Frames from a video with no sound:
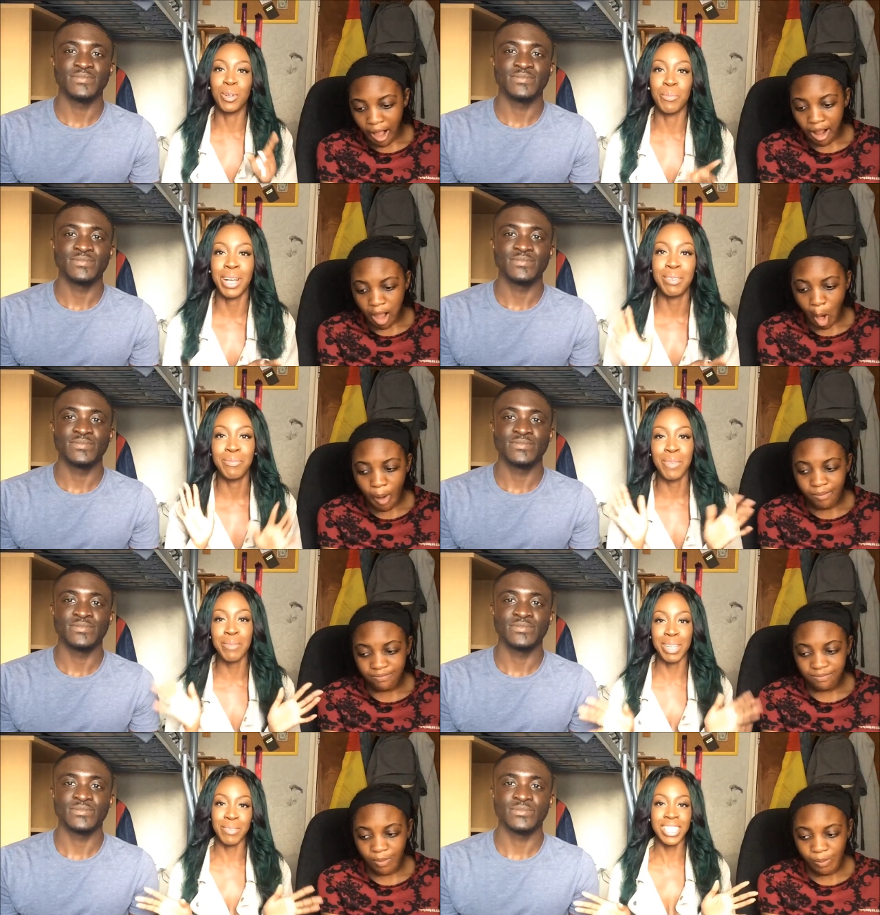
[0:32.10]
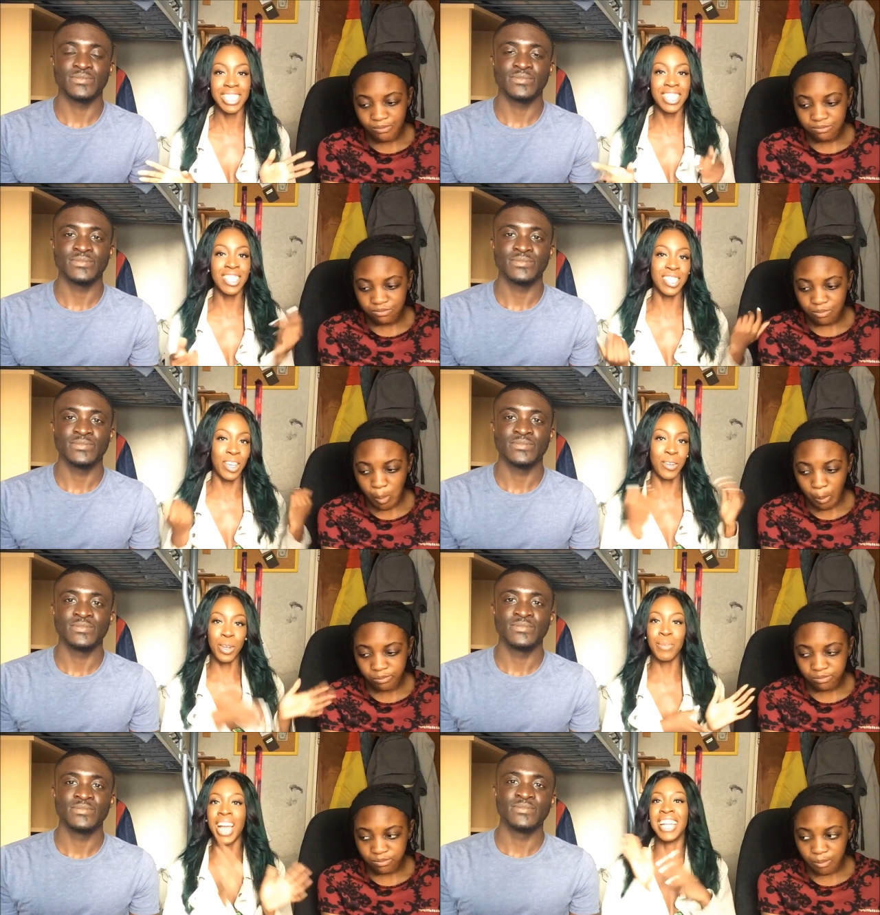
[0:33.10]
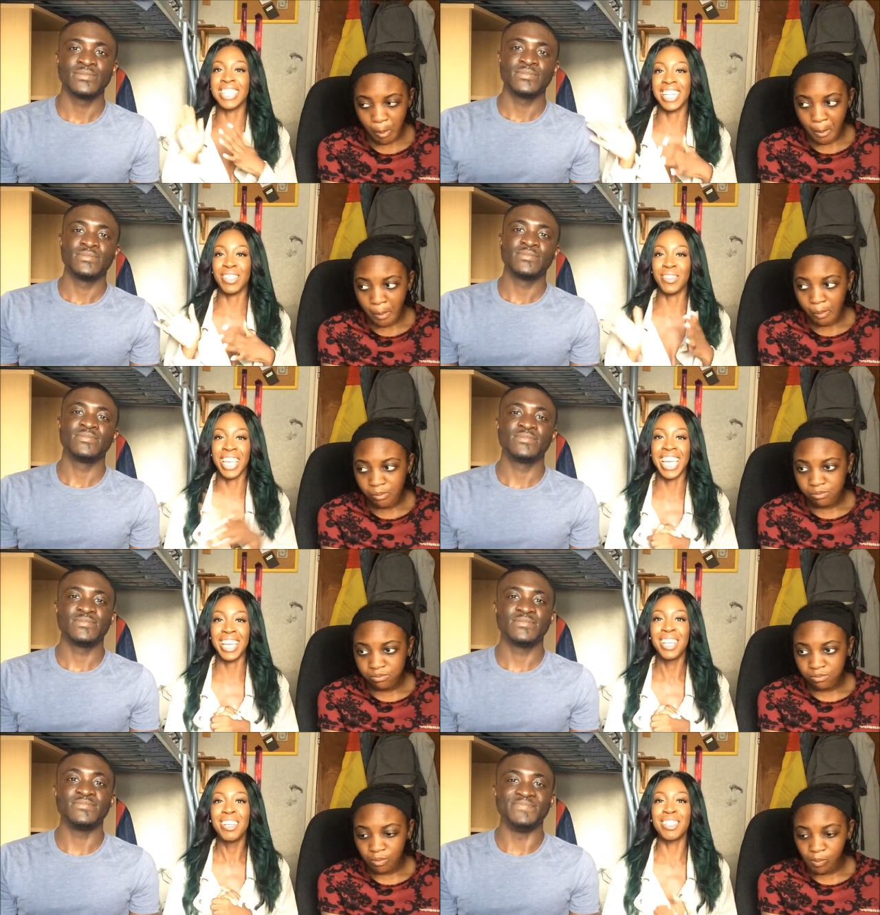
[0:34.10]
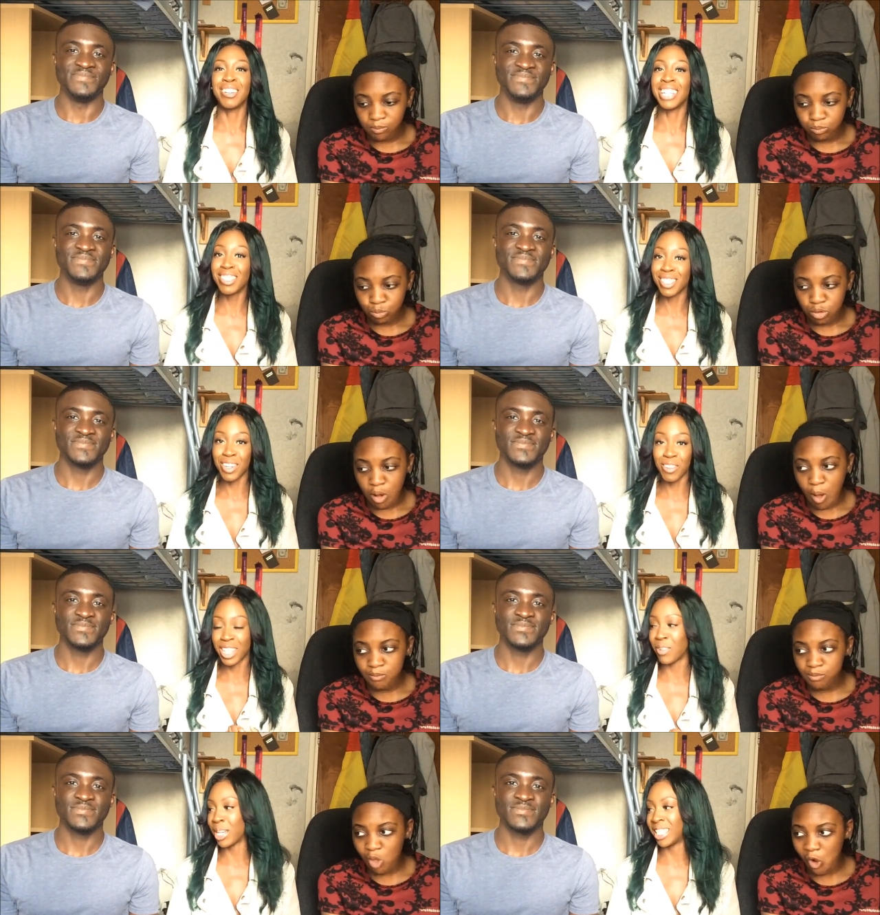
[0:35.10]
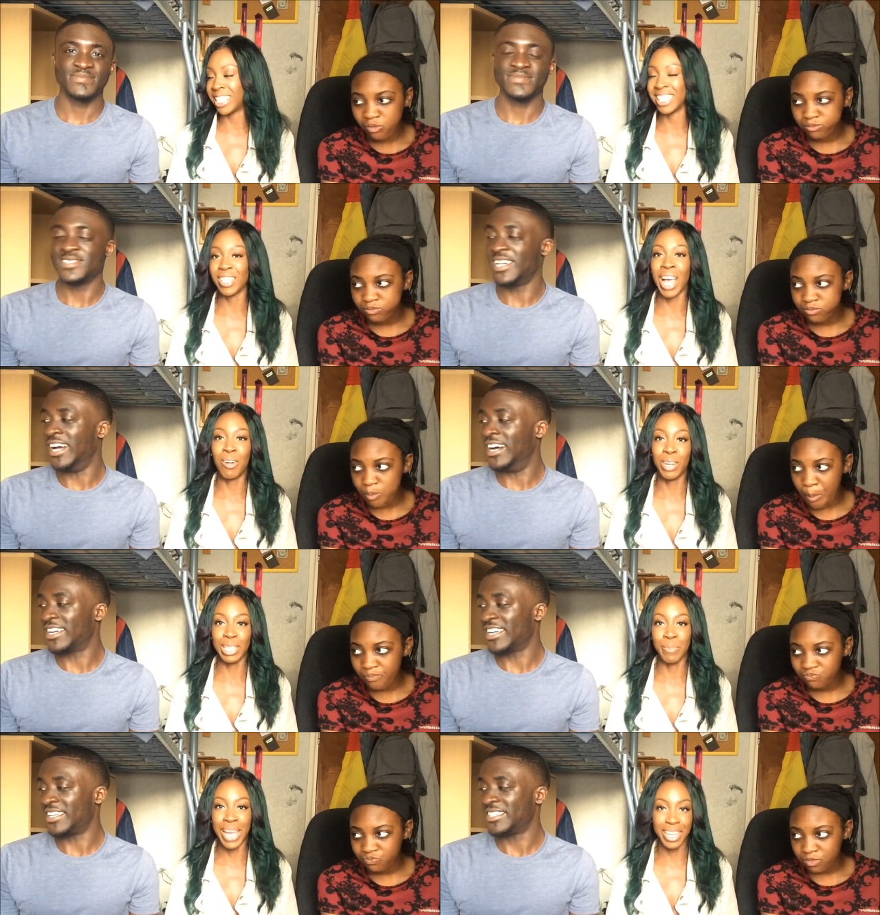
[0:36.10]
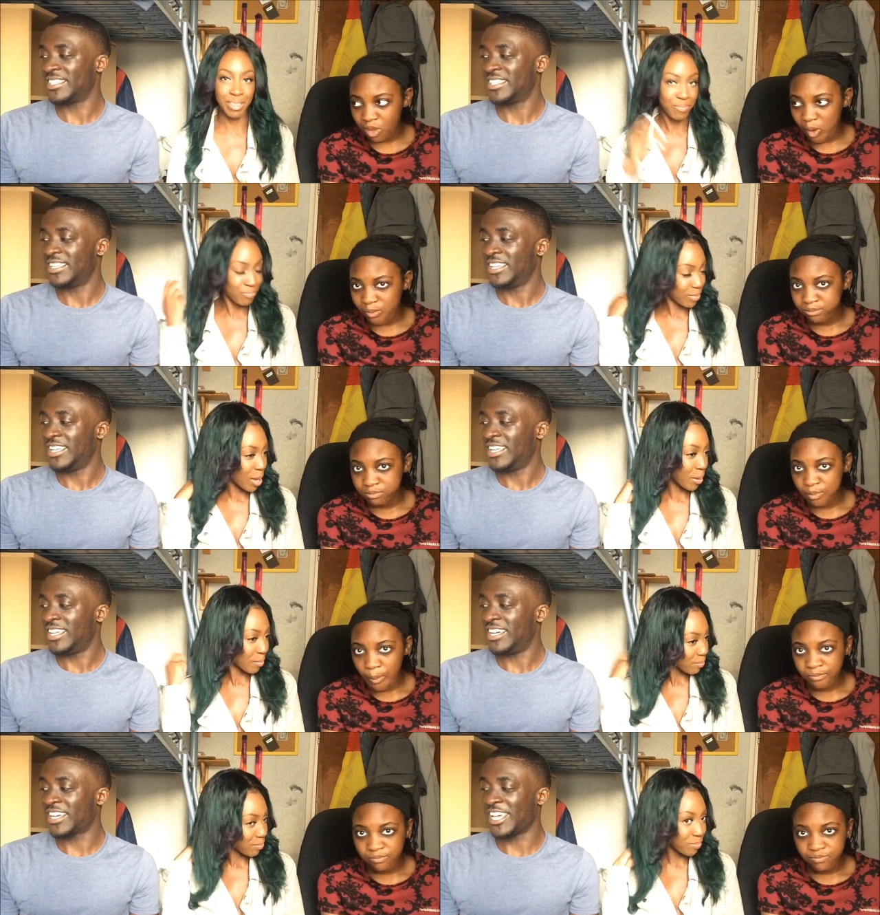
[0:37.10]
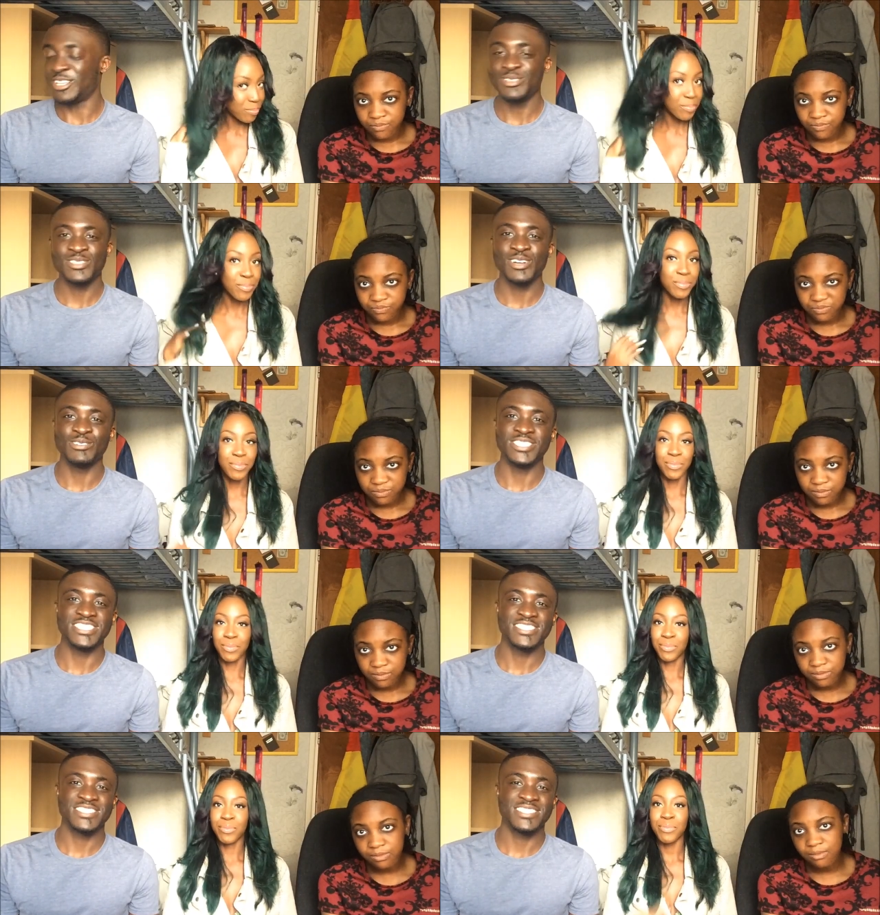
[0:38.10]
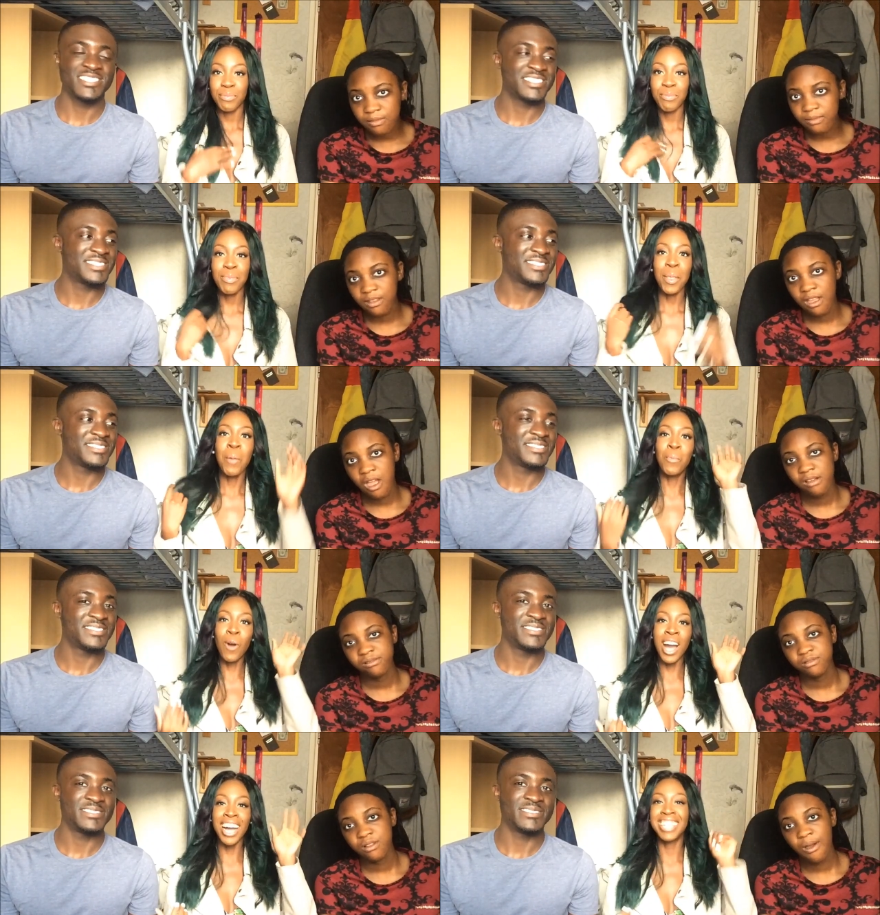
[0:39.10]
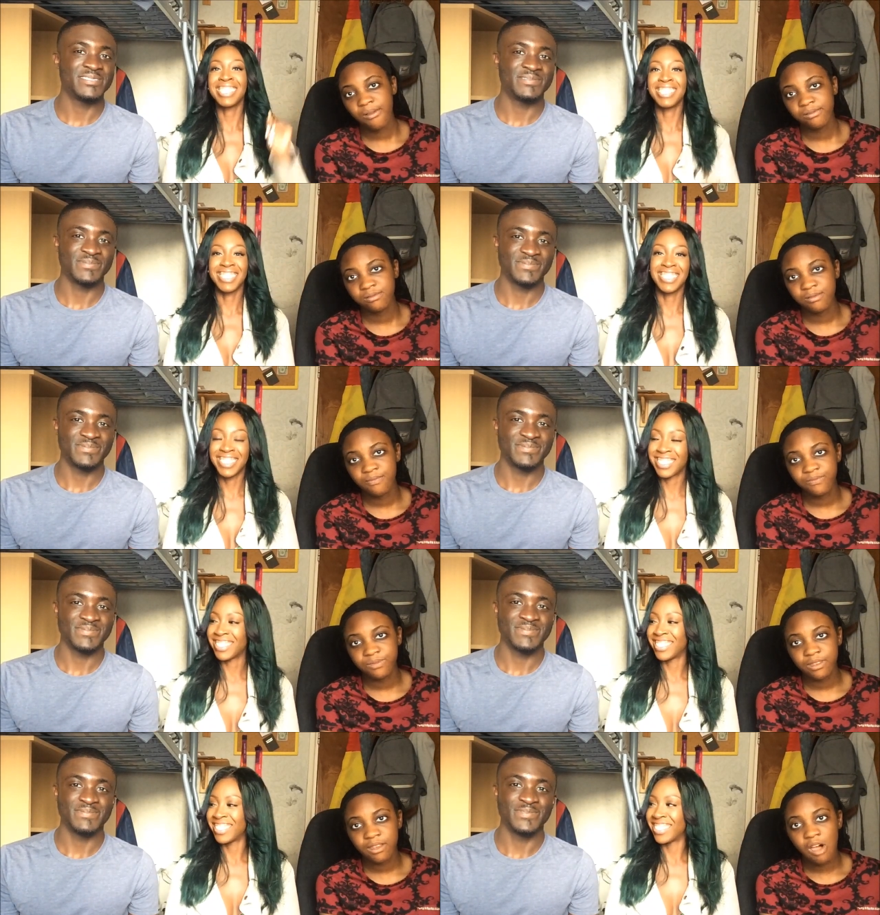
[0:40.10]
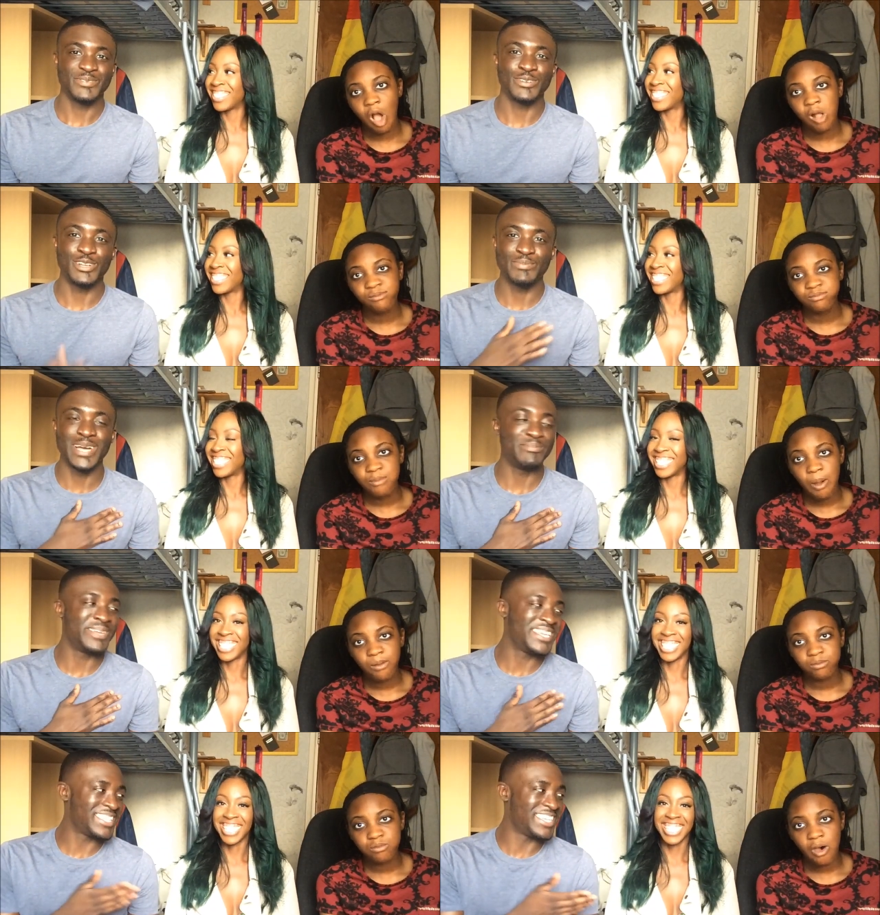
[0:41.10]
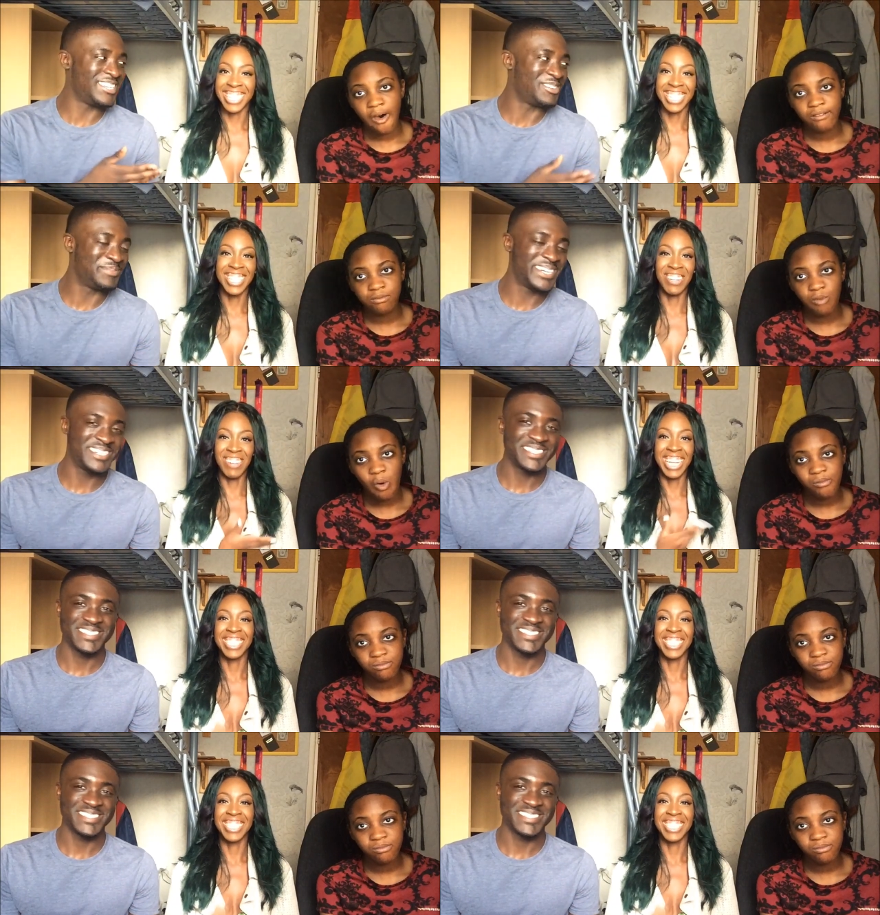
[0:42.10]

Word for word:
Speaker 1: talking about meet my sister. So Noma and Daniel here. So Daniel's going to read the questions out on his Mac.
Speaker 2: Go. Okay, who's the oldest?
Speaker 1: Moi.
Speaker 2: Followed by me, then
Speaker 1: Noma. Noma.